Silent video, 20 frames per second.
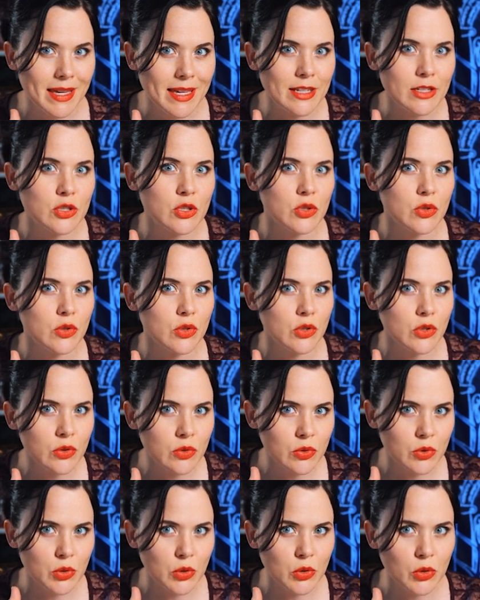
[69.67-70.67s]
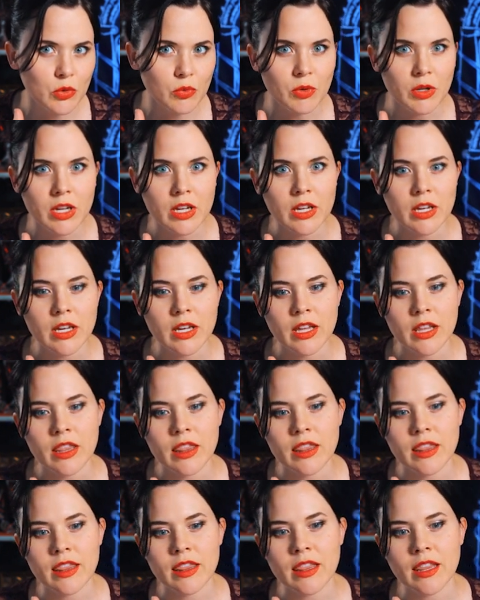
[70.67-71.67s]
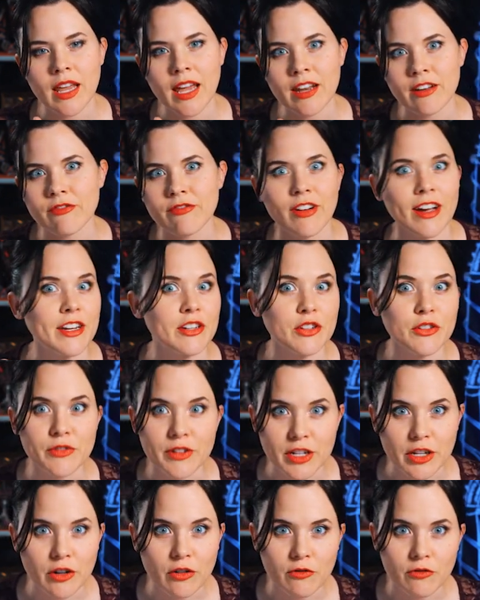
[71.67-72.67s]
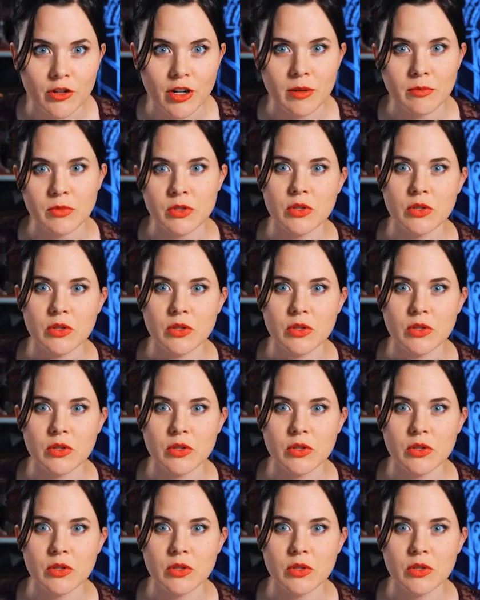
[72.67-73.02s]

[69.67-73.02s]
into YouTube and find your video from.